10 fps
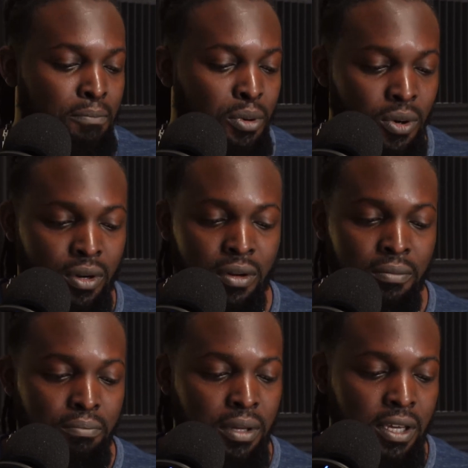pork,
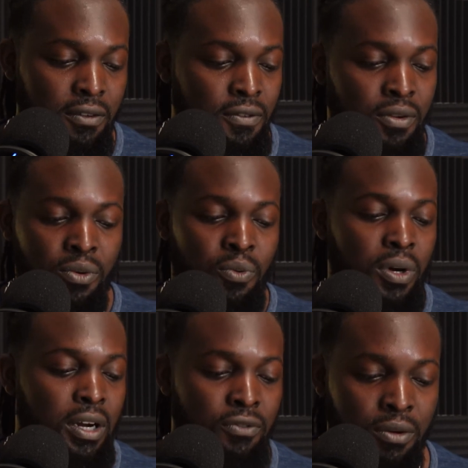beef,
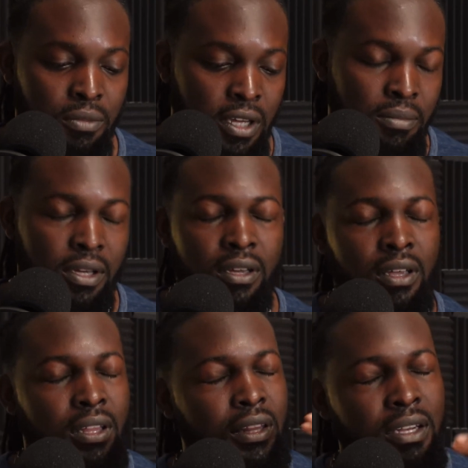whatever it may be,
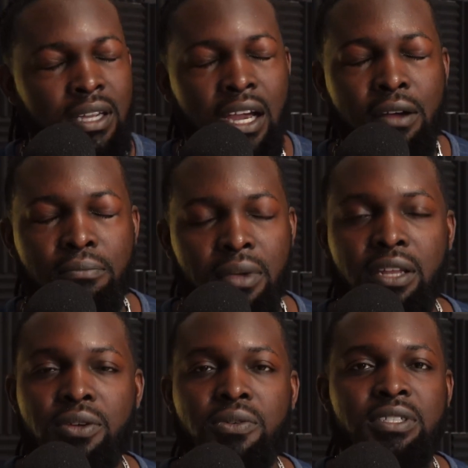the entire
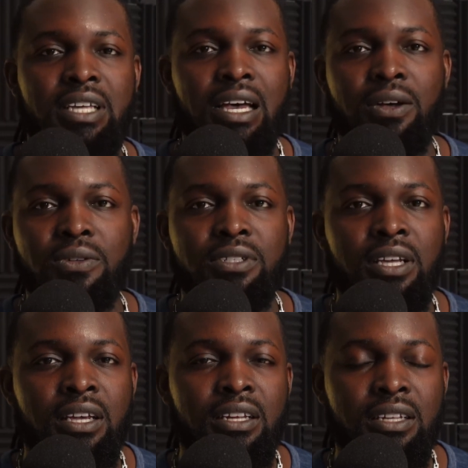menu sounds
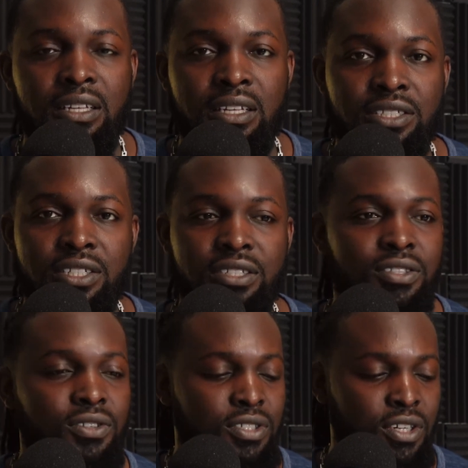delicious.
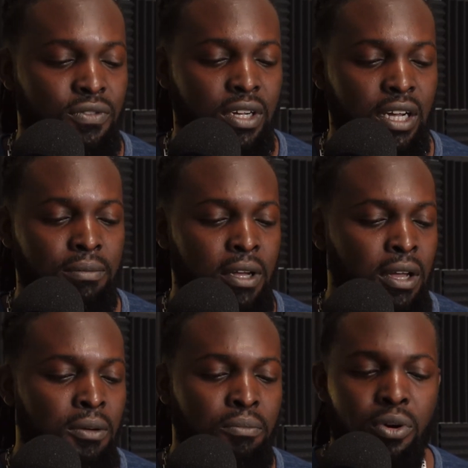They're serving up
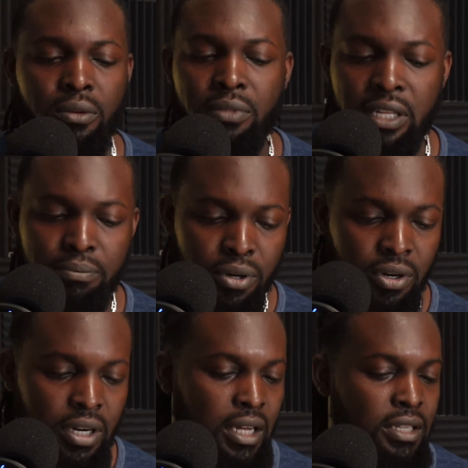pork belly
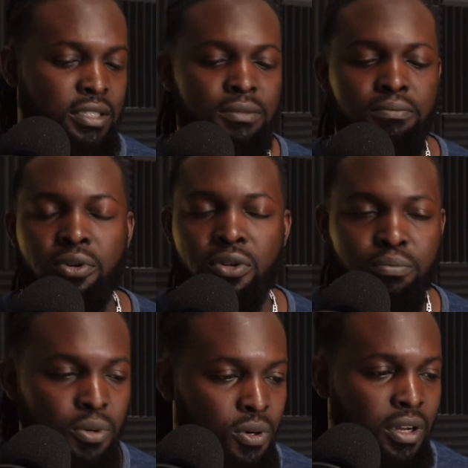burn ends, pulled
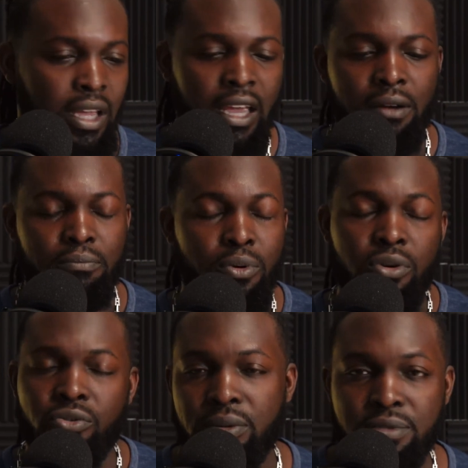pork, and
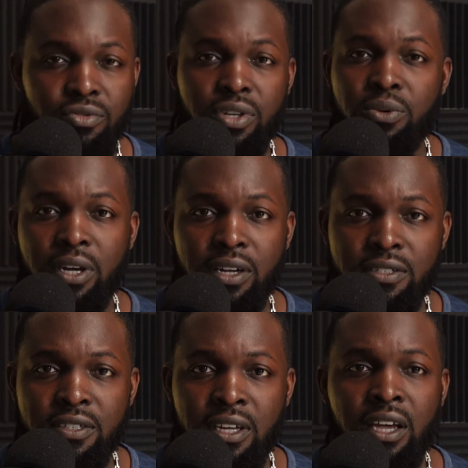pork ribs 3
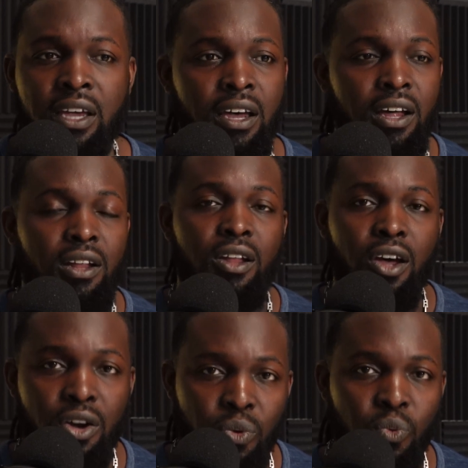ways,
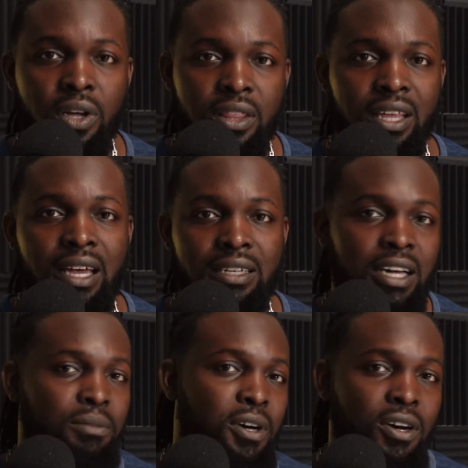along with that
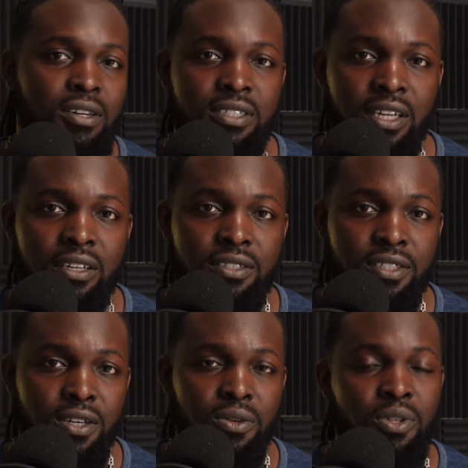tomahawk steak.
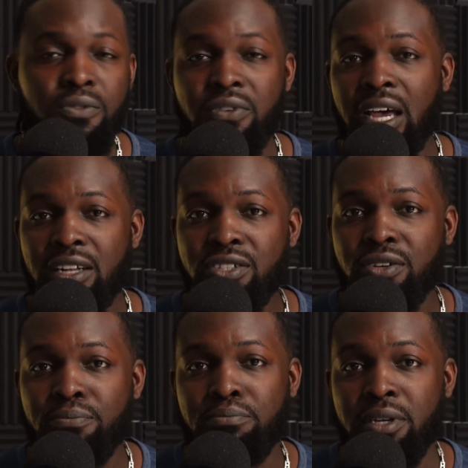So you've got
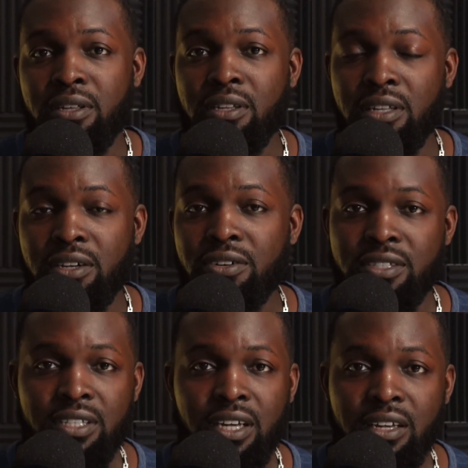your pick of the litter to
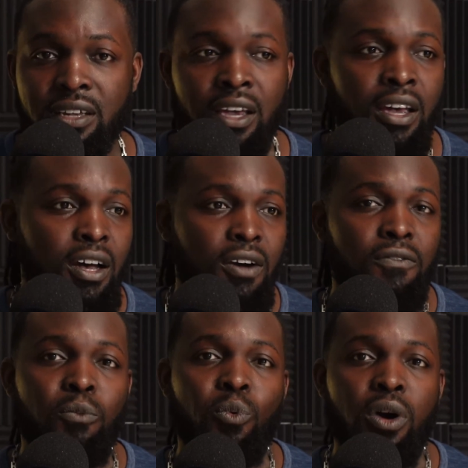say
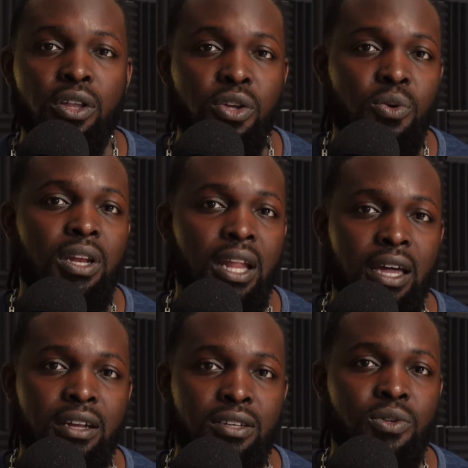of what you'd
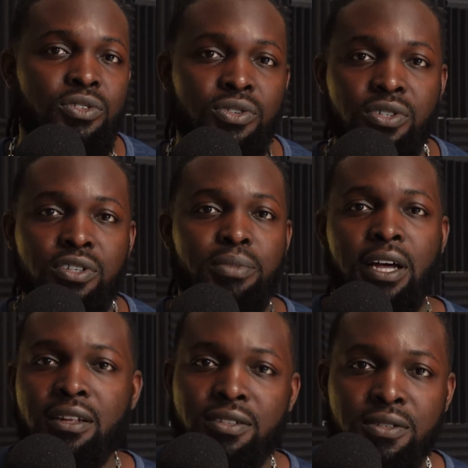like to introduce your
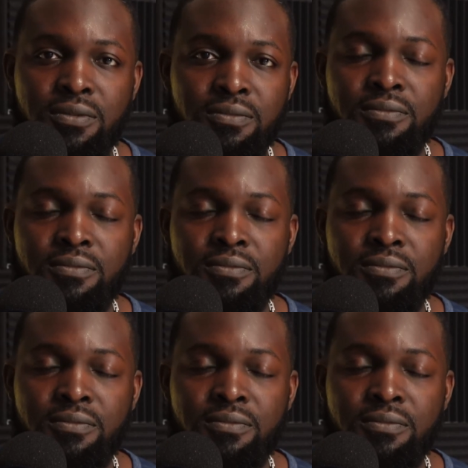palate to.